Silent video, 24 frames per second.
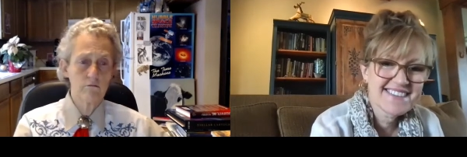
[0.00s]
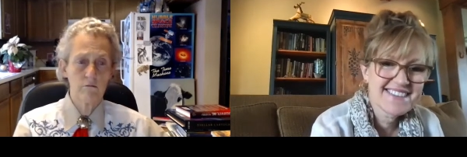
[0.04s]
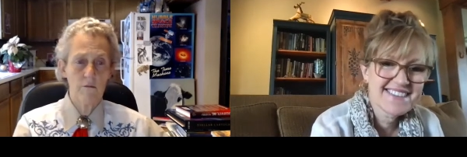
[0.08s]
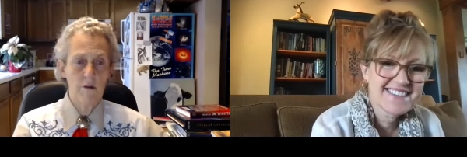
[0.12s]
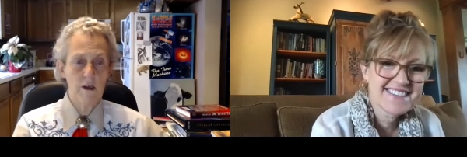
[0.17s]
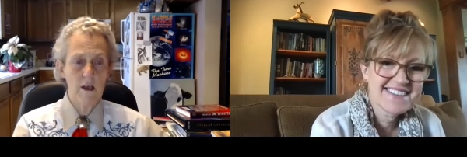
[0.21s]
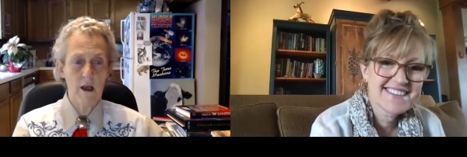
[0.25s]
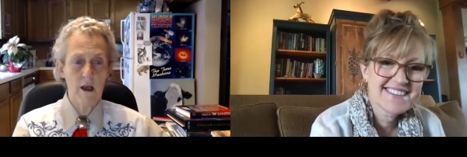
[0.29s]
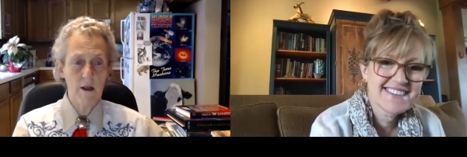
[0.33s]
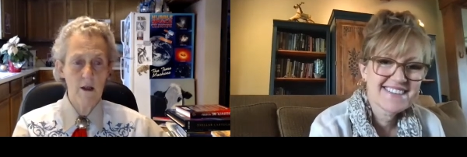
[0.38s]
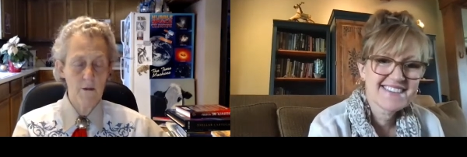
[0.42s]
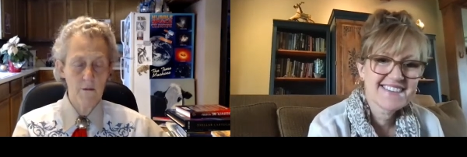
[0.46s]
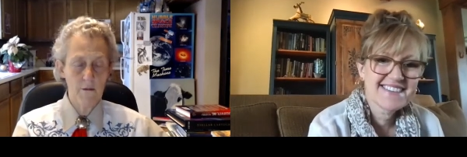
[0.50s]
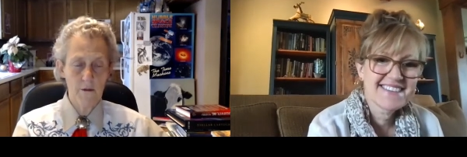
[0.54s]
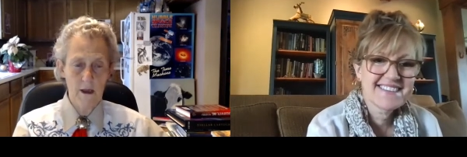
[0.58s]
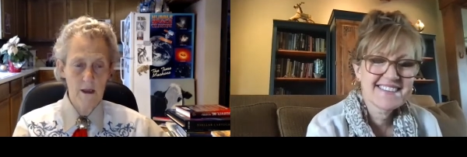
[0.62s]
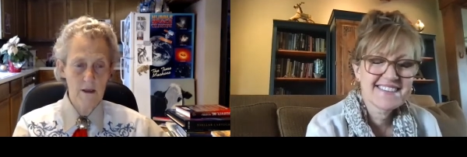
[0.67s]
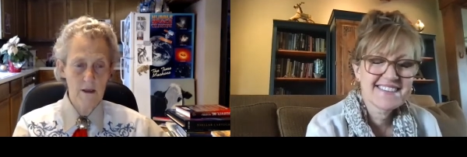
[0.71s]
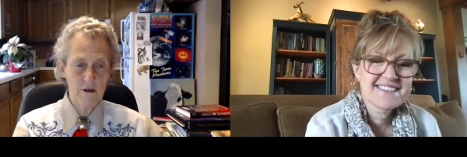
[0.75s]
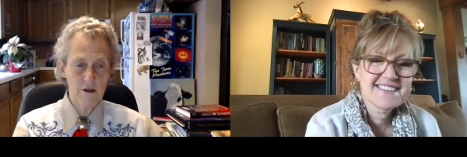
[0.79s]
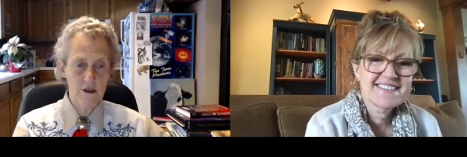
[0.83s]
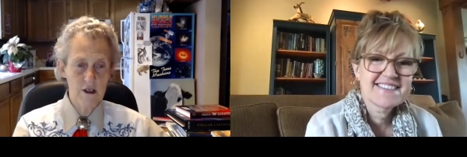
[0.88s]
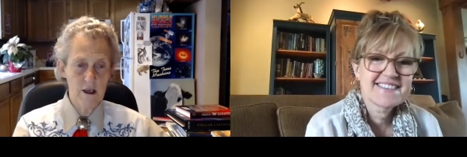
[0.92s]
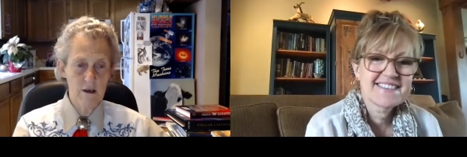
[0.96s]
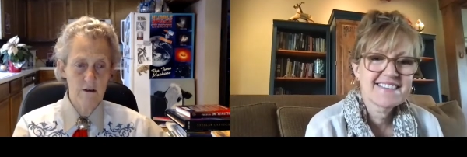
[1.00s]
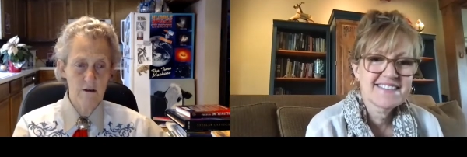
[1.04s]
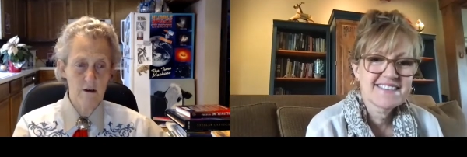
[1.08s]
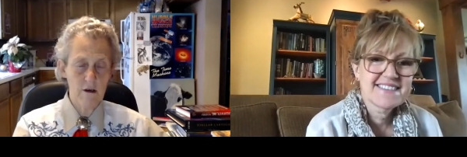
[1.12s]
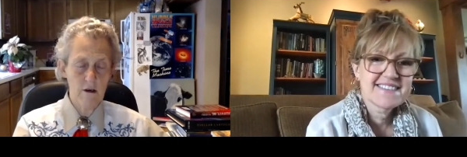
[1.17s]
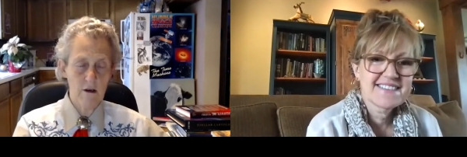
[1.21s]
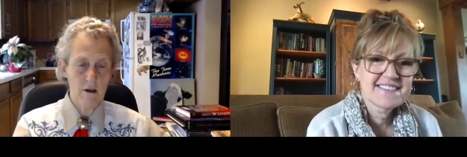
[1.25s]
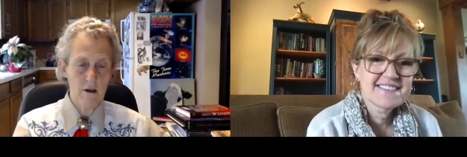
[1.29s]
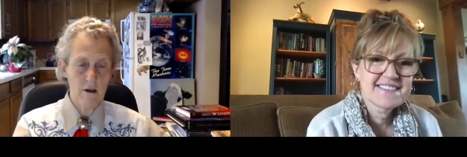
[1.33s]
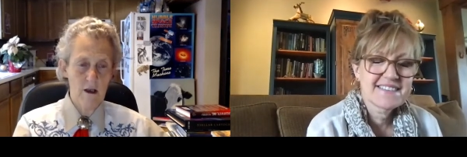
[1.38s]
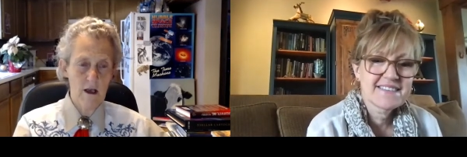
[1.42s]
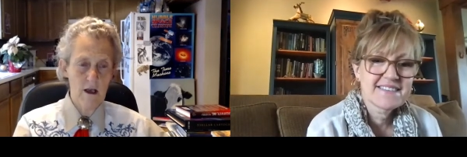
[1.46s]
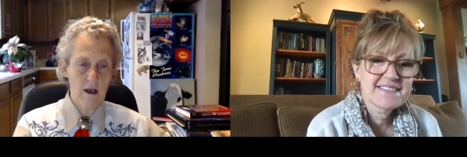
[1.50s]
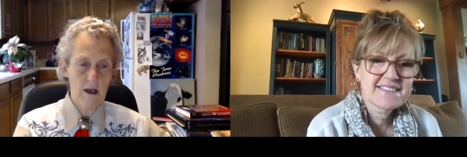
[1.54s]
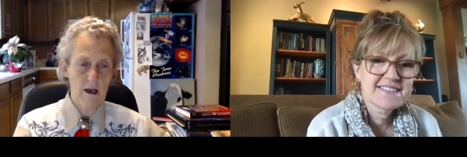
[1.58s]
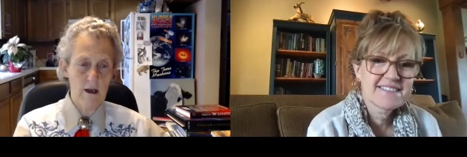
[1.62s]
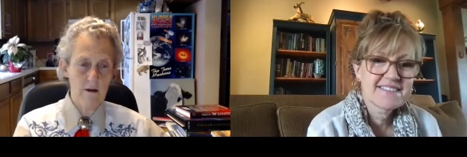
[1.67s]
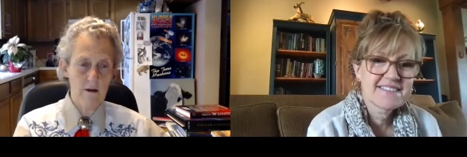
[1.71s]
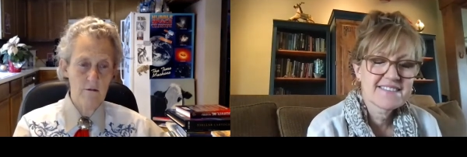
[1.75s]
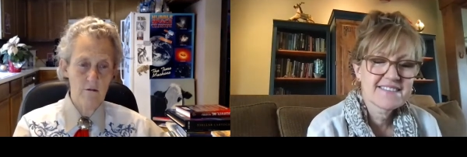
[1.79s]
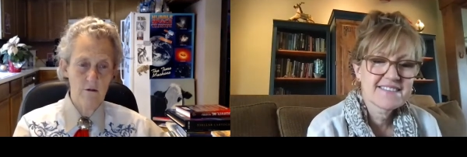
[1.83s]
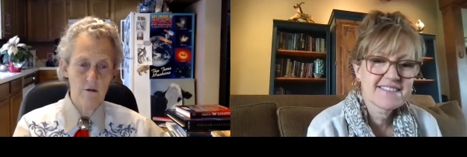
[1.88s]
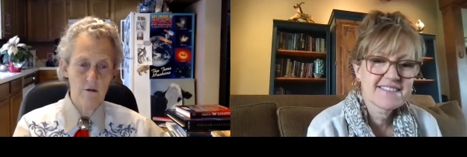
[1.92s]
Speaker 1: the other things. And and